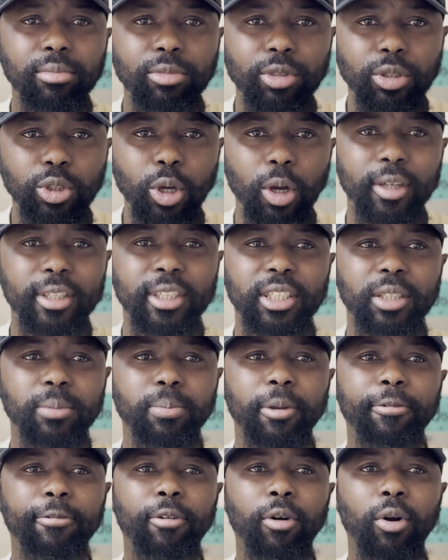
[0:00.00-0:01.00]
done this
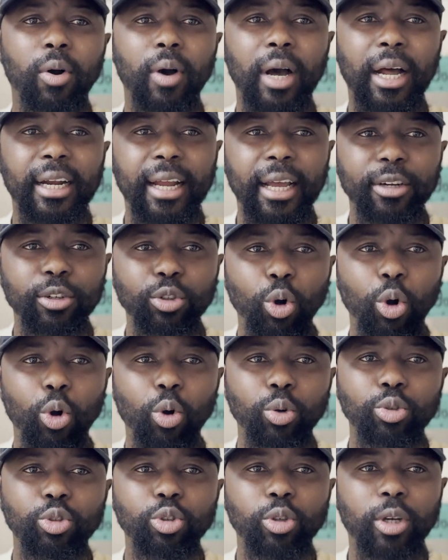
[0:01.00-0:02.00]
before and I
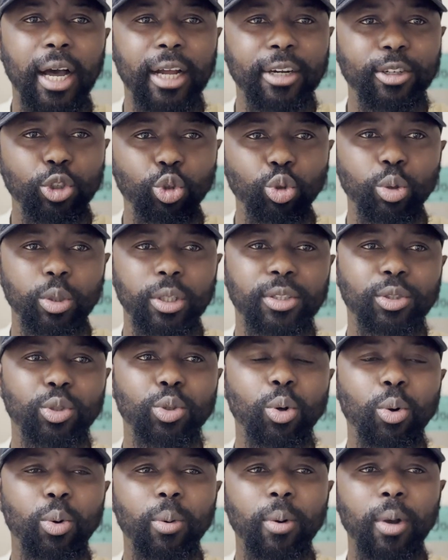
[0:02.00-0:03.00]
know you can do it.
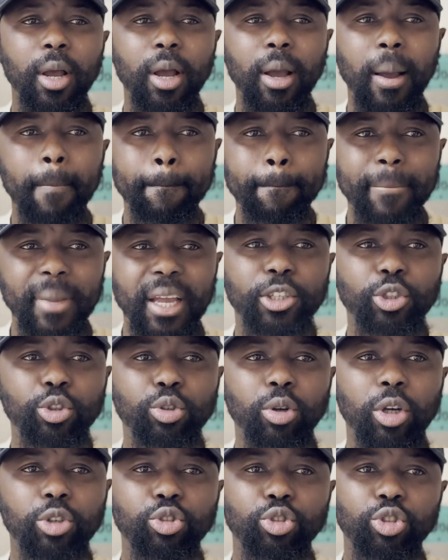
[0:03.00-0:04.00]
So make
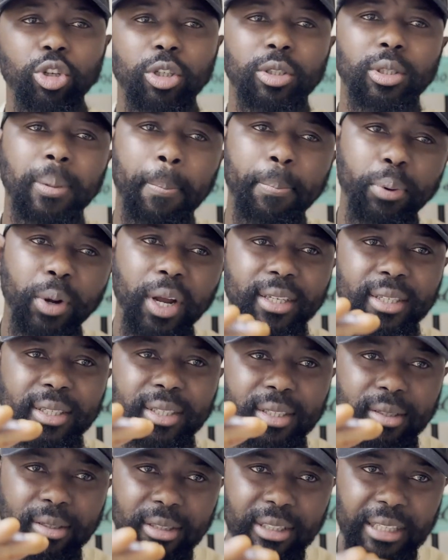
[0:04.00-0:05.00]
sure you just
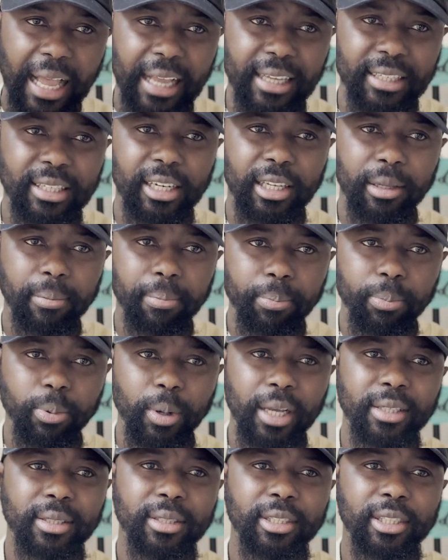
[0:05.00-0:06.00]
press
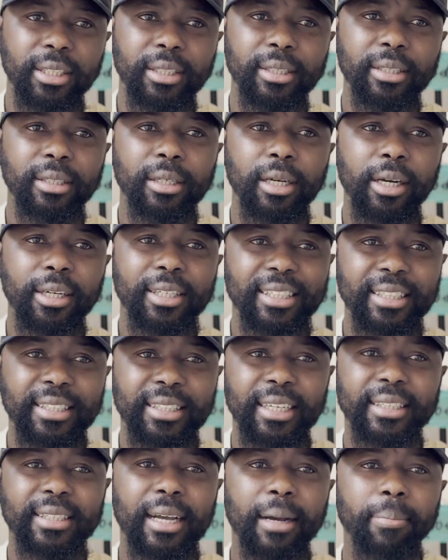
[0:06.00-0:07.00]
the
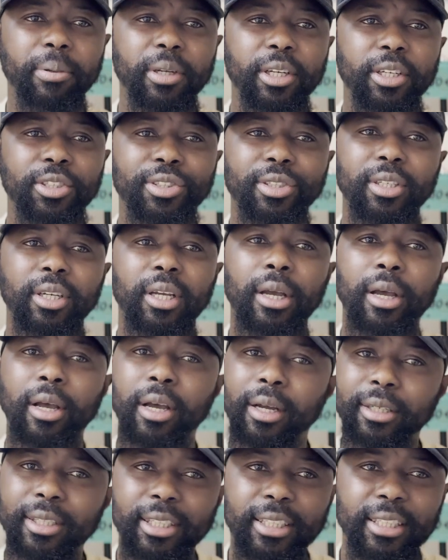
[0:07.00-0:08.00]
data page.
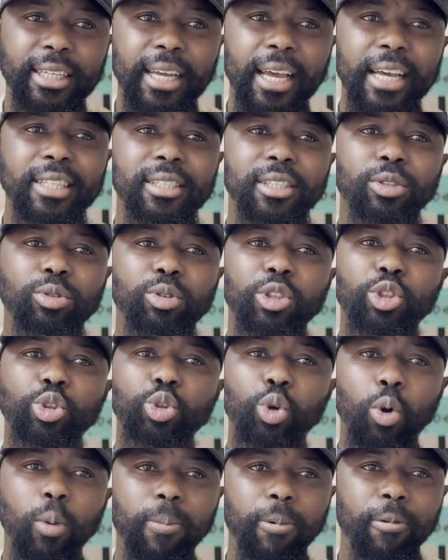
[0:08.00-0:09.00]
The gate is going to
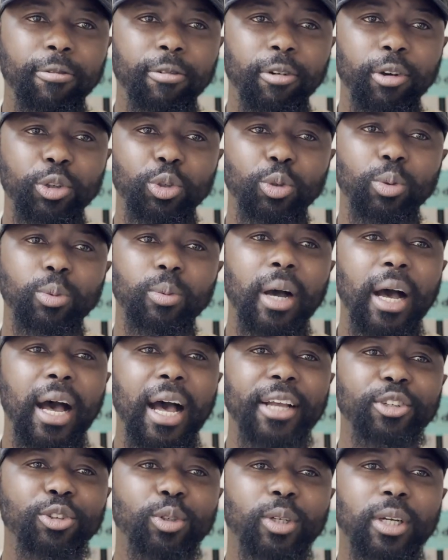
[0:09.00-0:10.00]
open for you
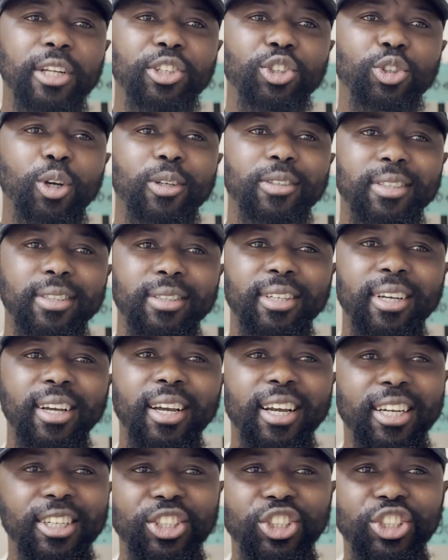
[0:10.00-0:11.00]
and you can just
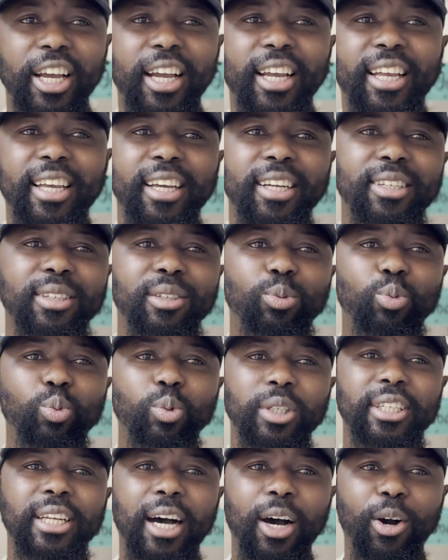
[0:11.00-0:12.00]
check in
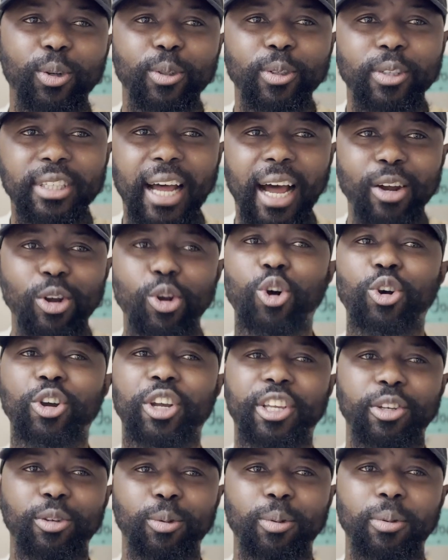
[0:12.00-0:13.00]
without that long
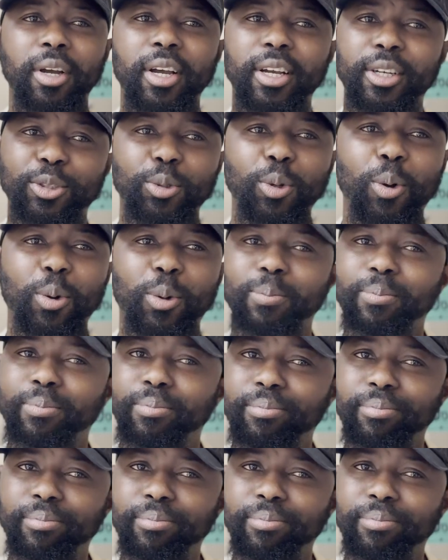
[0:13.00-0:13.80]
queue. So